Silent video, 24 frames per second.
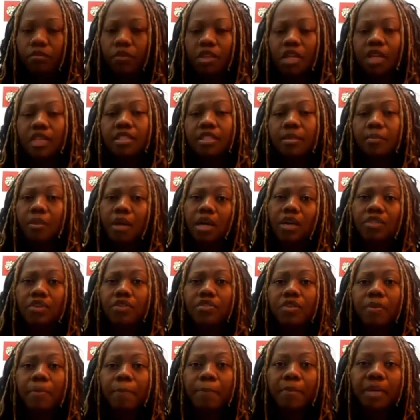as a mother,
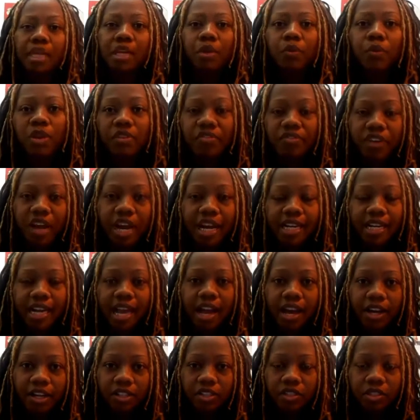the minute we find
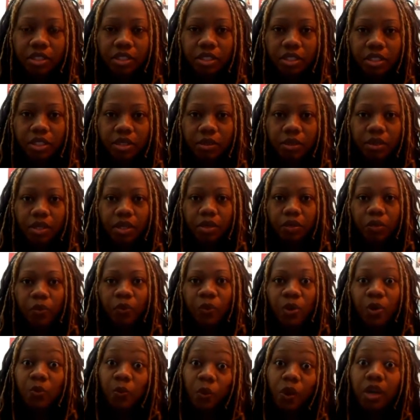out,
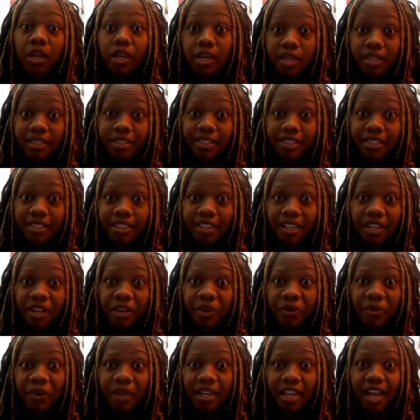we want it.
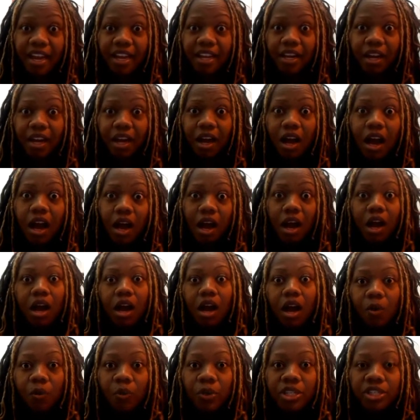We're like, oh,
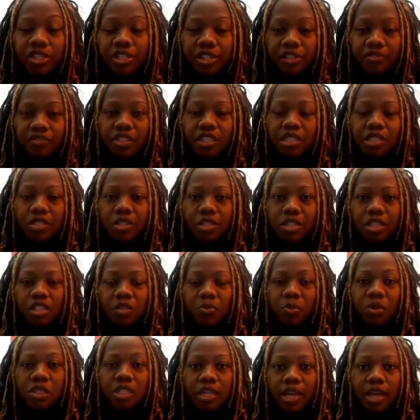we shift into this
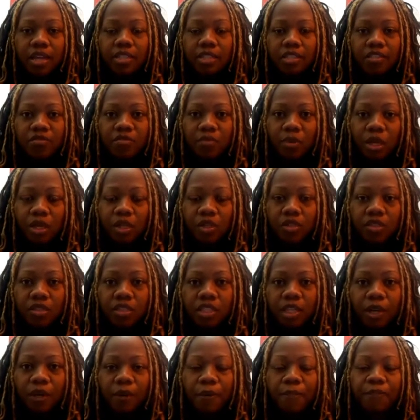protective mode.
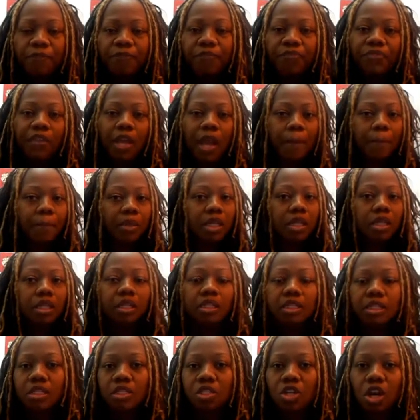So, I
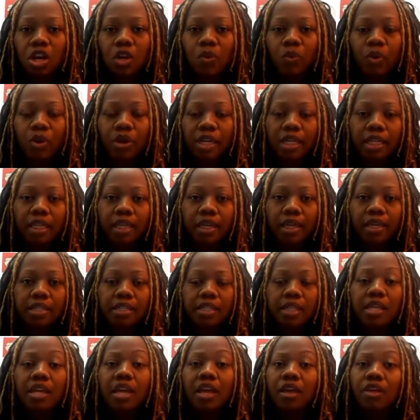immediately started working less.
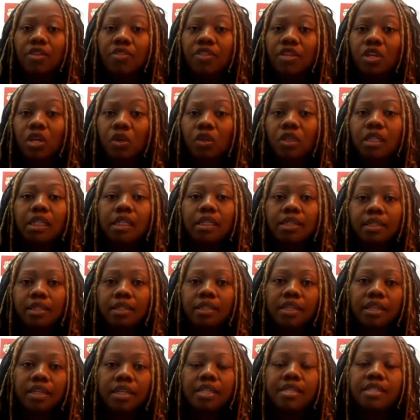The only good
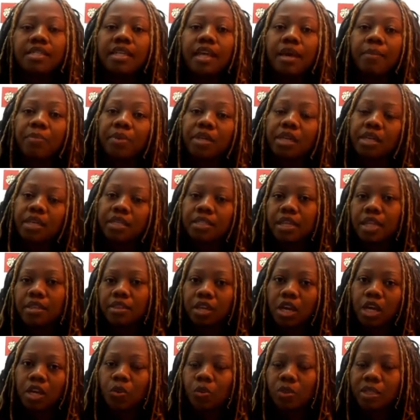thing is that because I
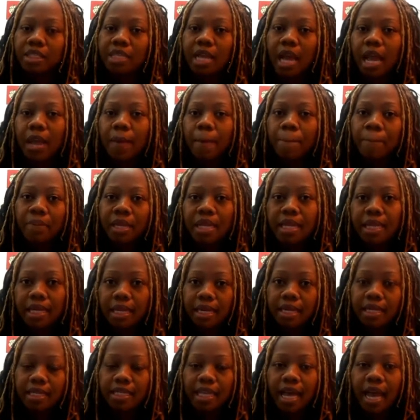thought it was
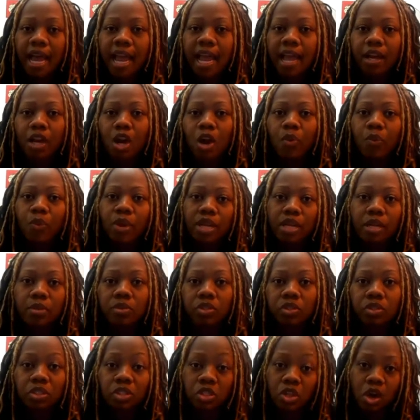diabetes, I had already
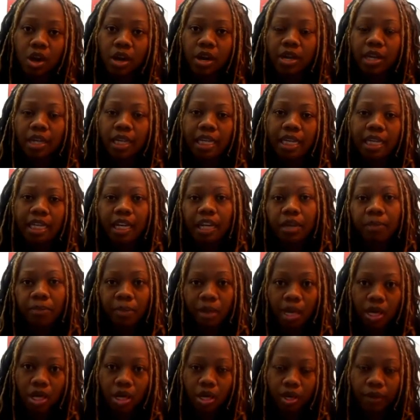started eating
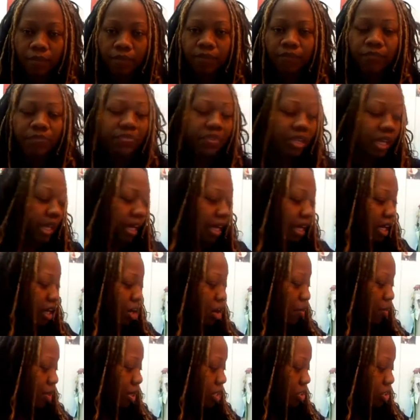better and had
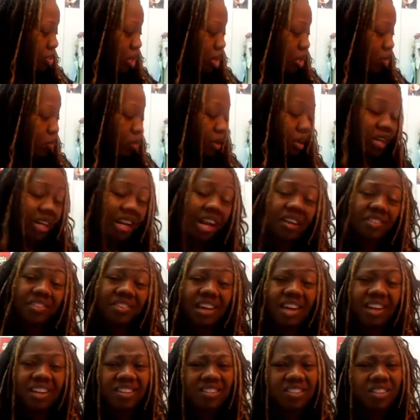already started working out.
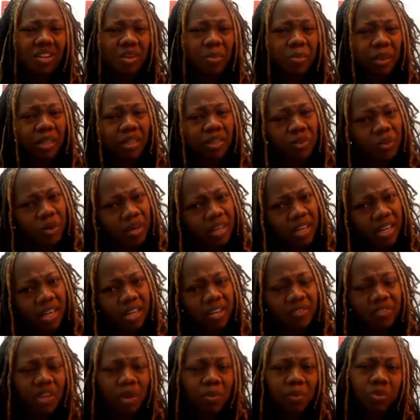I don't know about the working out,
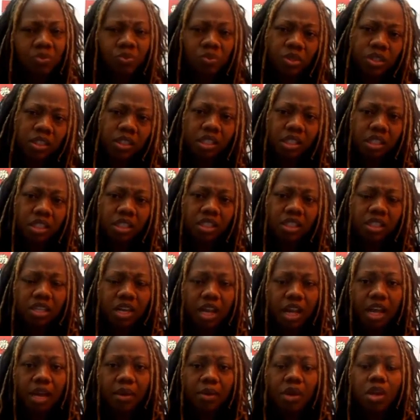if that was really good or
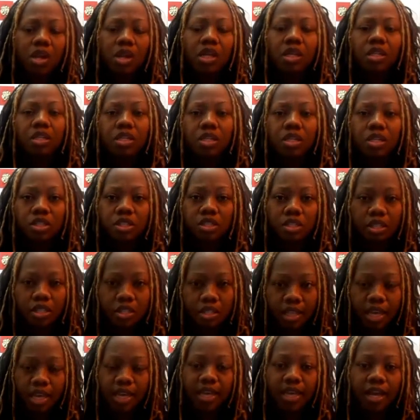not. You know, just
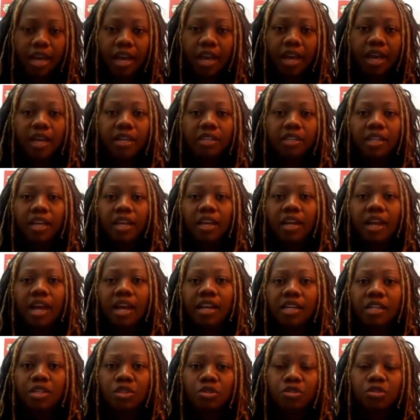thank God that I
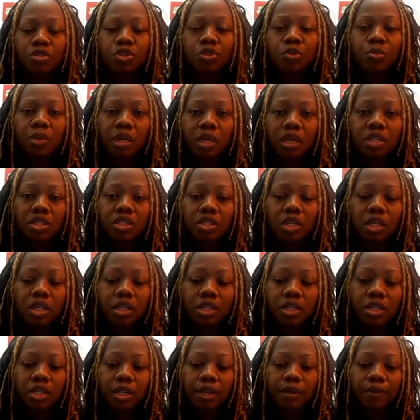didn't do too much,
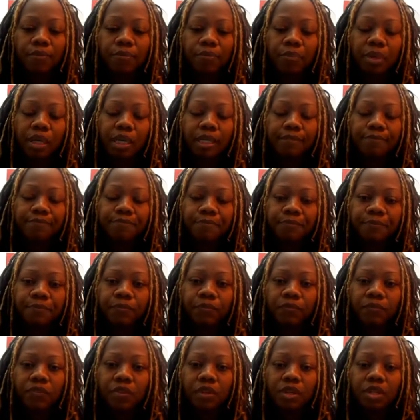you know. But,
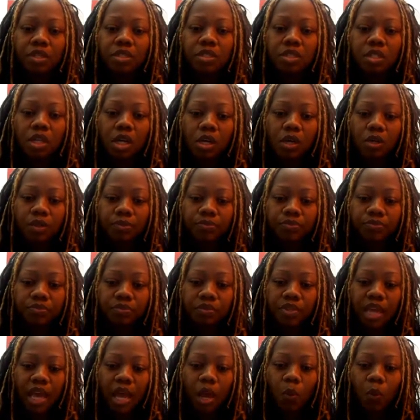so,
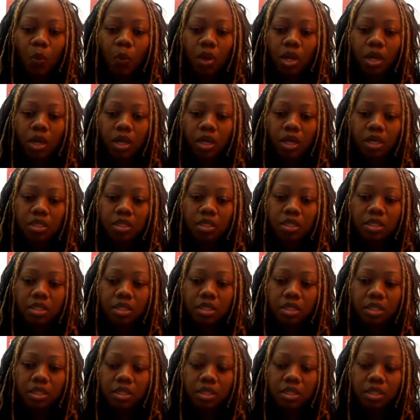that was